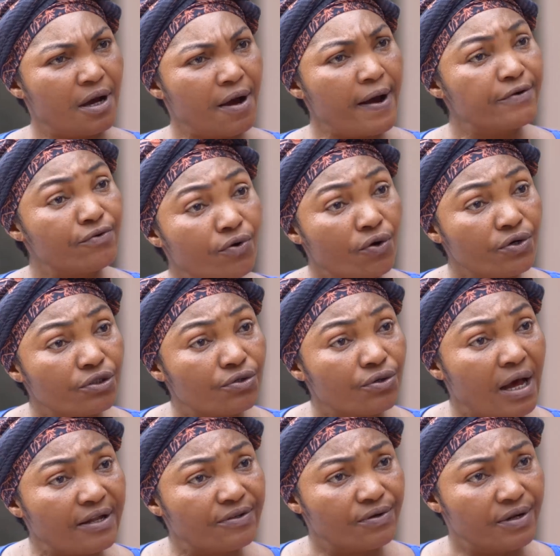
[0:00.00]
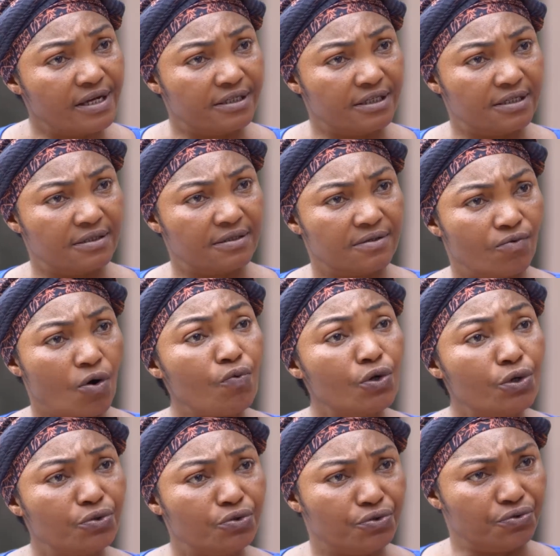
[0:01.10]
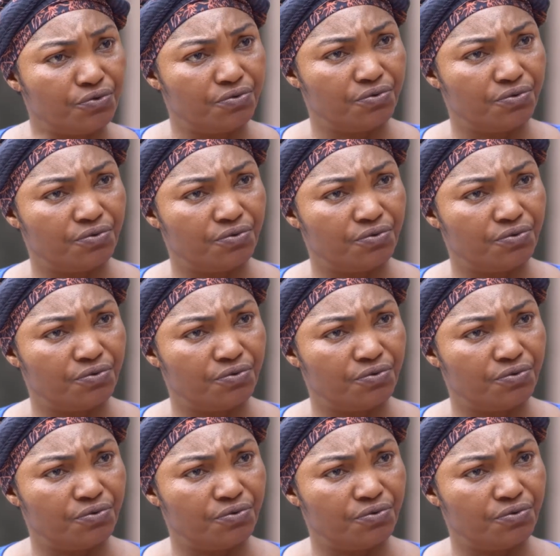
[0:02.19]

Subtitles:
how are you going to handle it? What will you do?